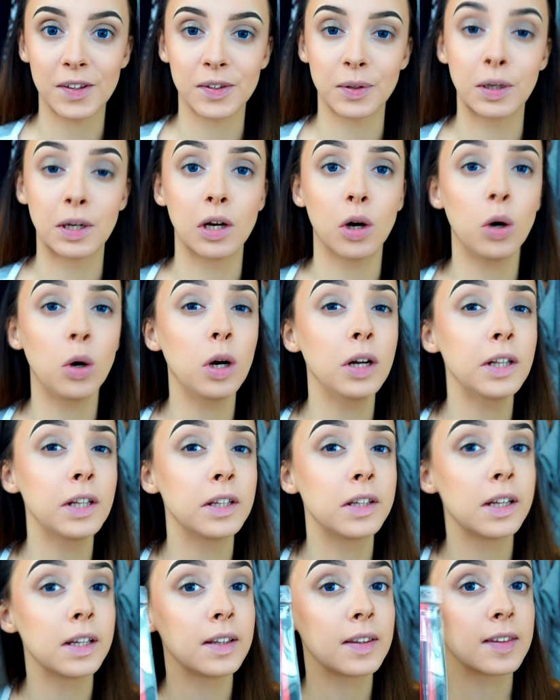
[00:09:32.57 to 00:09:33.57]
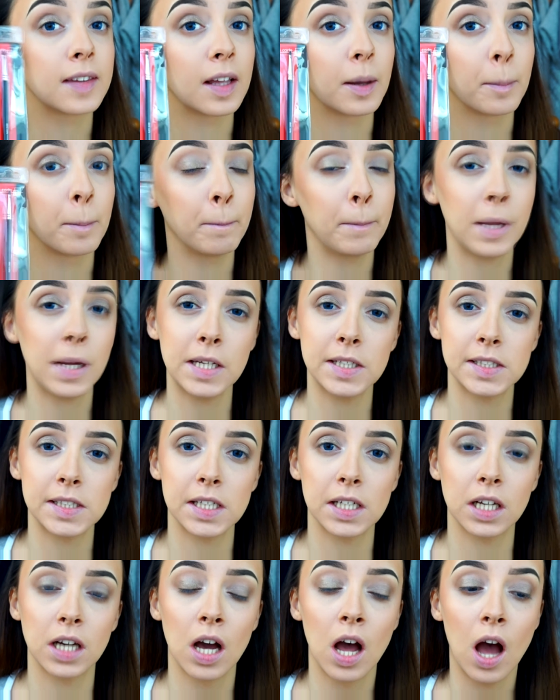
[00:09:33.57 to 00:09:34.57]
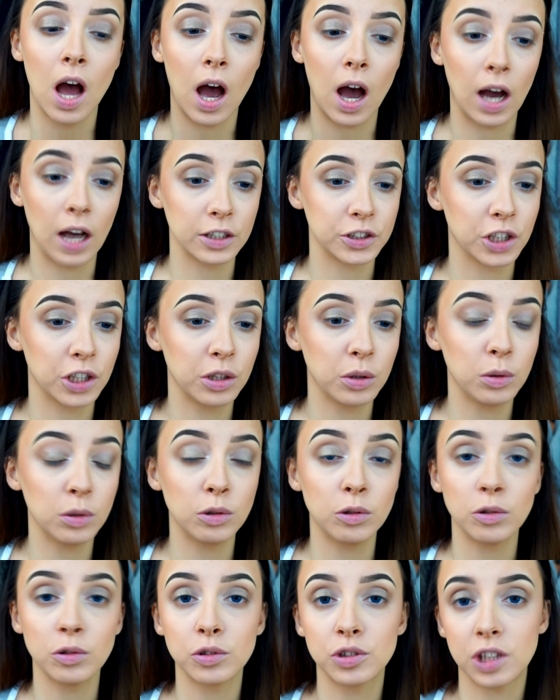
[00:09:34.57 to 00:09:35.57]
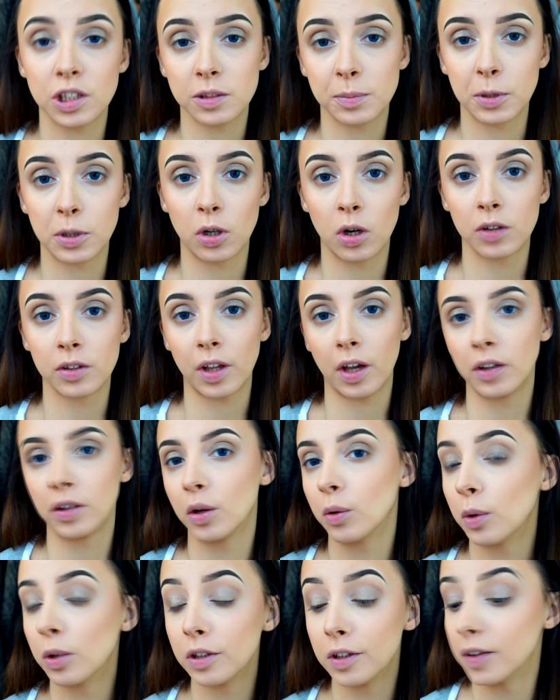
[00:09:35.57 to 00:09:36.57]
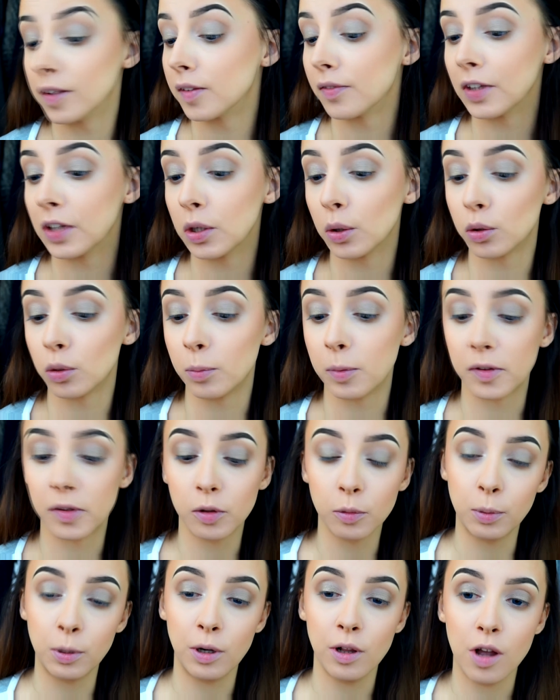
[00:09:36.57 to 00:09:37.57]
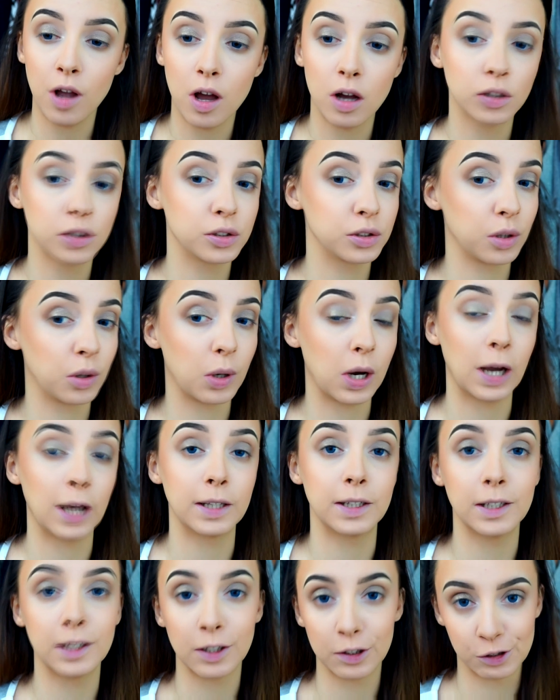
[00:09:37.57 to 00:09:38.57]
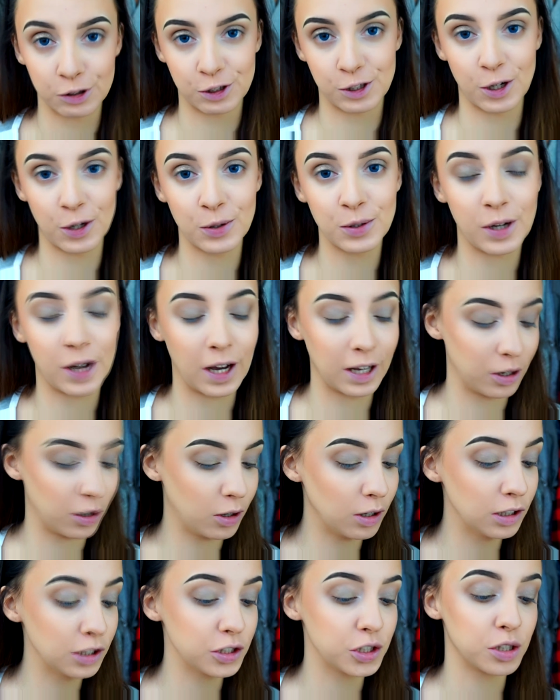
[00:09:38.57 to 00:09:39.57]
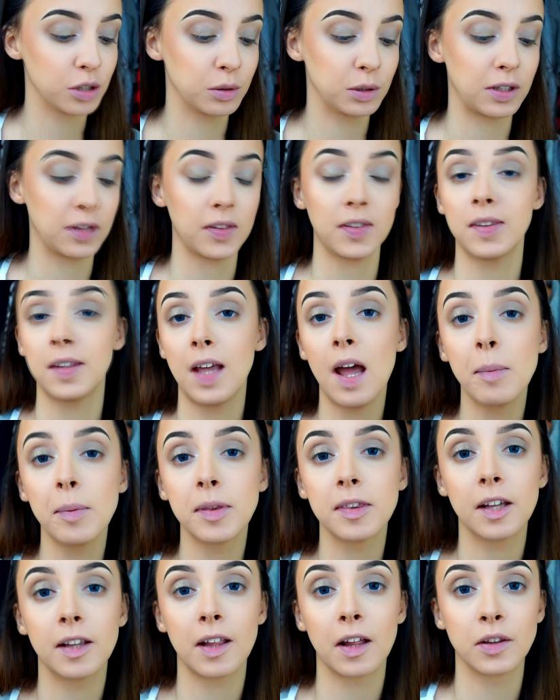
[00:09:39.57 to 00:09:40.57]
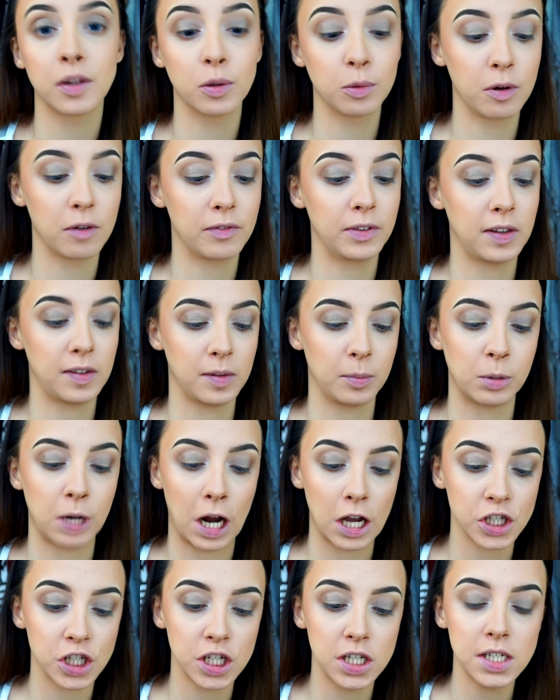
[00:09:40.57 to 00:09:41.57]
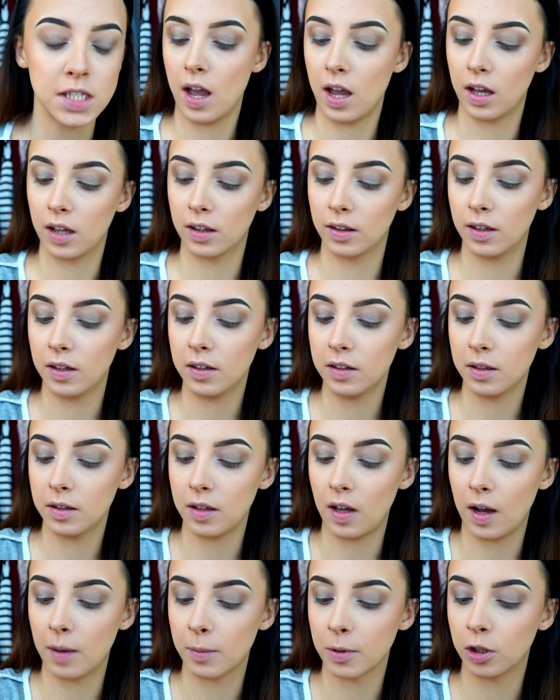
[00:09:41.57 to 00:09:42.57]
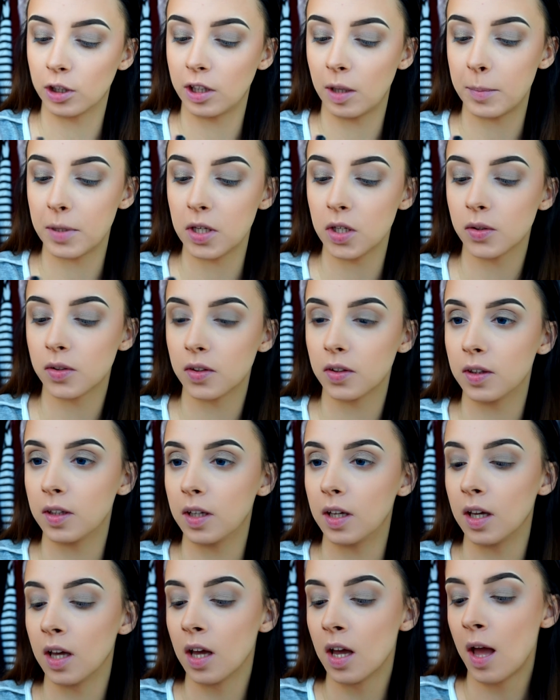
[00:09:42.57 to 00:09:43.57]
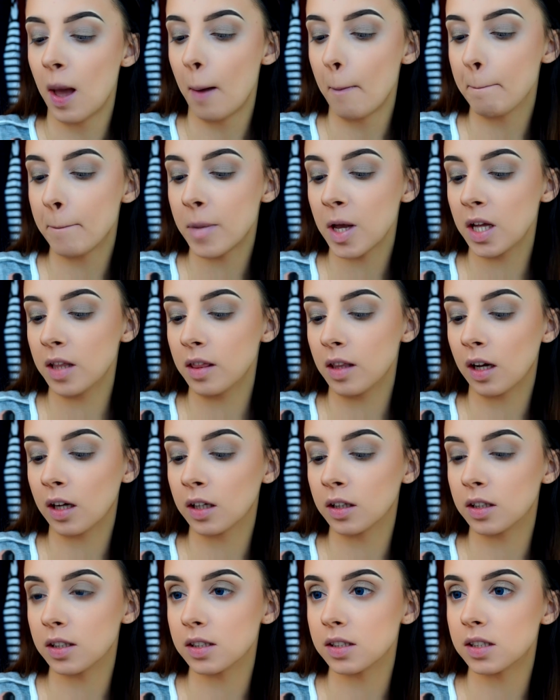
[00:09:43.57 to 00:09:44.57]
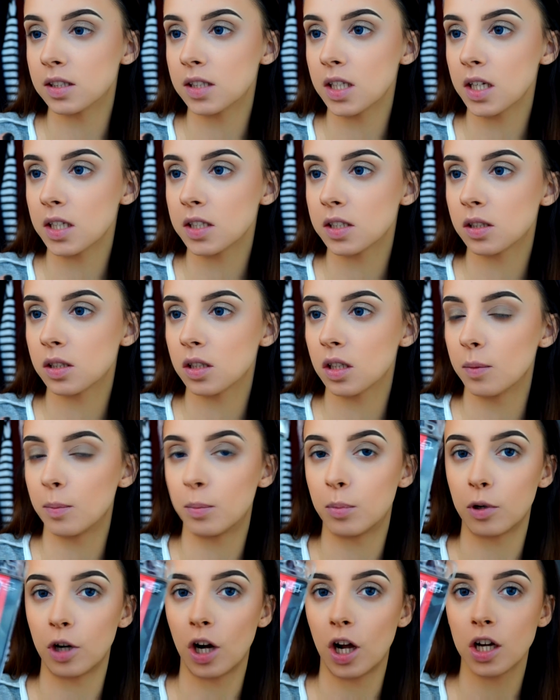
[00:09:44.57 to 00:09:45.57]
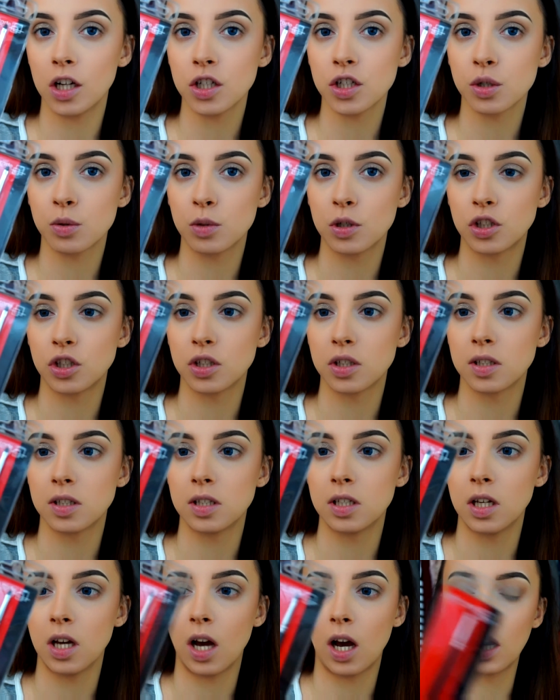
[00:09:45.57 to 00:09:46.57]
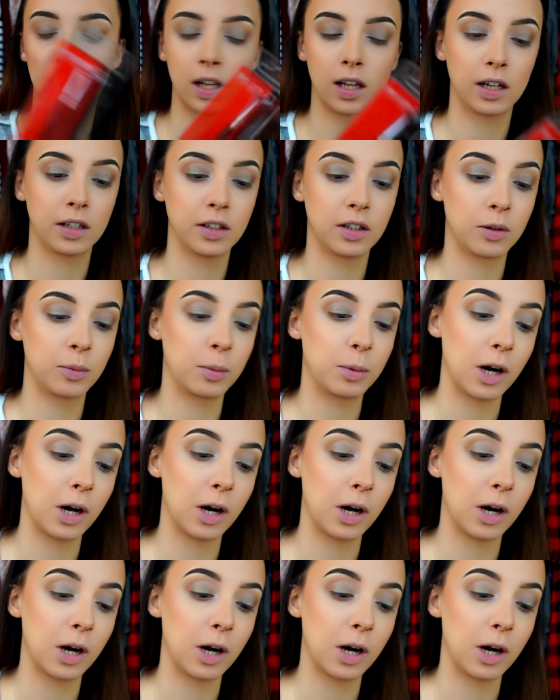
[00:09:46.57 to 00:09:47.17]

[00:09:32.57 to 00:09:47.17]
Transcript: so I already did some basic eyeshadow look just because I don't want this video to be super long, so I didn't show you. I only show you the steps that I do with this brushes. And then I'm gonna be using the P96 brush, which is the eyeliner